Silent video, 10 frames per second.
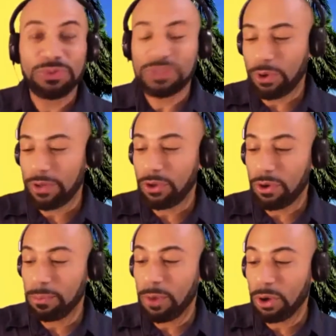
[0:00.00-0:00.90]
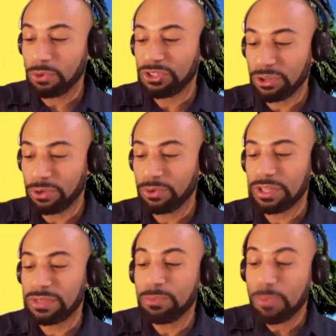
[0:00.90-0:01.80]
So on mon june,
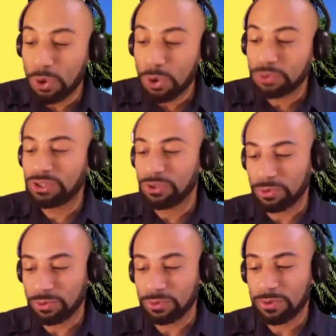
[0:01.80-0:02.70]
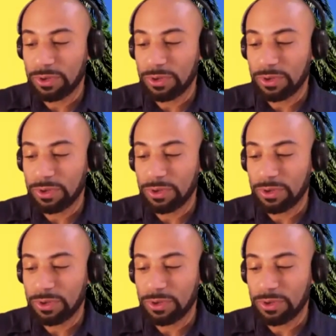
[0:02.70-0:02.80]
it's mo june.